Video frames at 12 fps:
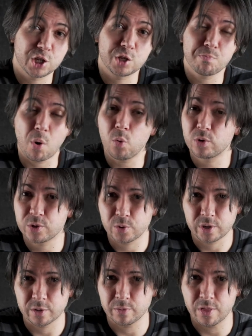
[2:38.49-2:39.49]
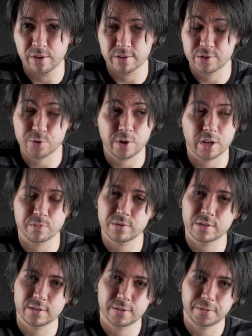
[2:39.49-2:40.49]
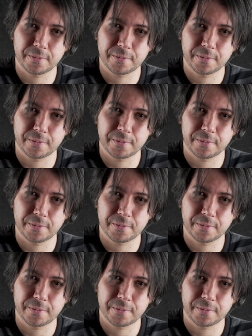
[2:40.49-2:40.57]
spoke to him in these dreams.